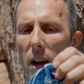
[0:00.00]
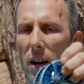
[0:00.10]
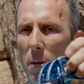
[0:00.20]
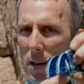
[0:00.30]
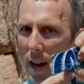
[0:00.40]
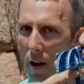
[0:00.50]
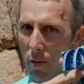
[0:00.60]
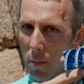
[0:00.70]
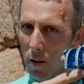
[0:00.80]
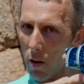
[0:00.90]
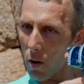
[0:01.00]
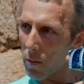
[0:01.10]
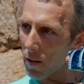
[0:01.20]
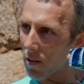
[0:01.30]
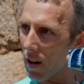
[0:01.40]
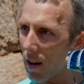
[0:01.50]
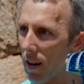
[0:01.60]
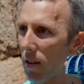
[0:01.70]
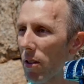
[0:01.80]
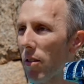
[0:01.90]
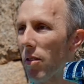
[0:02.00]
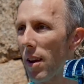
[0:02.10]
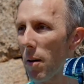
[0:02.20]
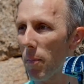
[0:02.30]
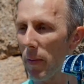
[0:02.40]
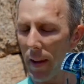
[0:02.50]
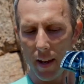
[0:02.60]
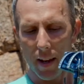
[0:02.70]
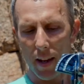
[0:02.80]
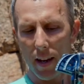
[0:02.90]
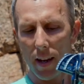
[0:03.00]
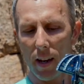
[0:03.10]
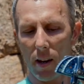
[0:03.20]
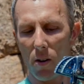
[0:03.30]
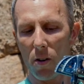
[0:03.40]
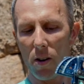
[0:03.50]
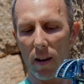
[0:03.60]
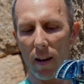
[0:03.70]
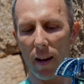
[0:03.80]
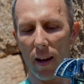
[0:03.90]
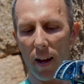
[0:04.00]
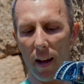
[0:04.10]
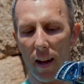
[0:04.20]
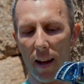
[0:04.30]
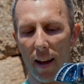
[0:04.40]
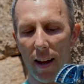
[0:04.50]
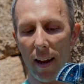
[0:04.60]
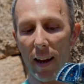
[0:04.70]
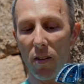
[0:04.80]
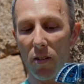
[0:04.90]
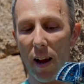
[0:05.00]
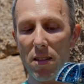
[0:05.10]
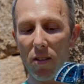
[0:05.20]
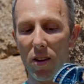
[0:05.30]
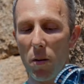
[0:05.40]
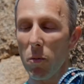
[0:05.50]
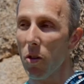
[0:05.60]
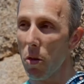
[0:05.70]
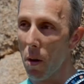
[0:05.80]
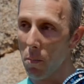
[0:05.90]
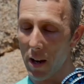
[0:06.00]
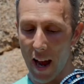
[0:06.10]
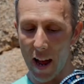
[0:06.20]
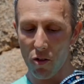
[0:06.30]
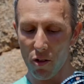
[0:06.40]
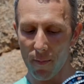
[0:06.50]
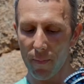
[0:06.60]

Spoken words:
Coming down from the lobes, extending is the stem. Here, inside the stem is a thumb catch,